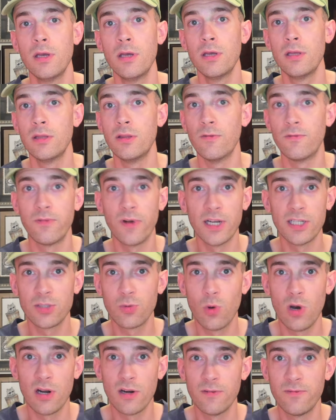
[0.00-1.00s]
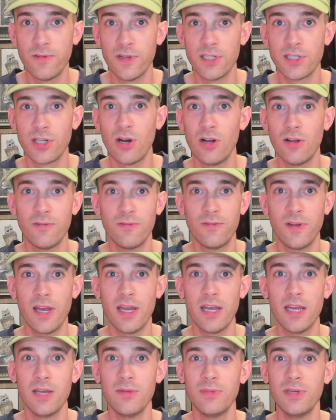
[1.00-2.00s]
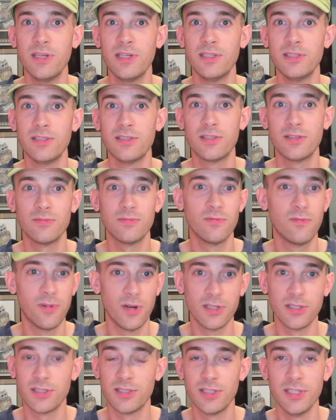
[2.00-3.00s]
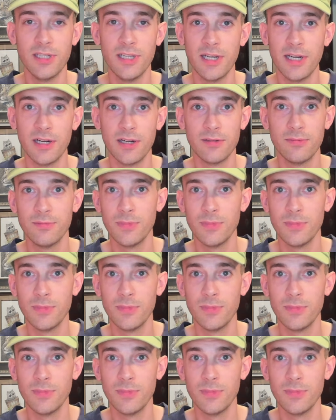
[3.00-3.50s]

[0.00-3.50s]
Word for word: the Freshwater Fish Hall of Fame is fun to see there.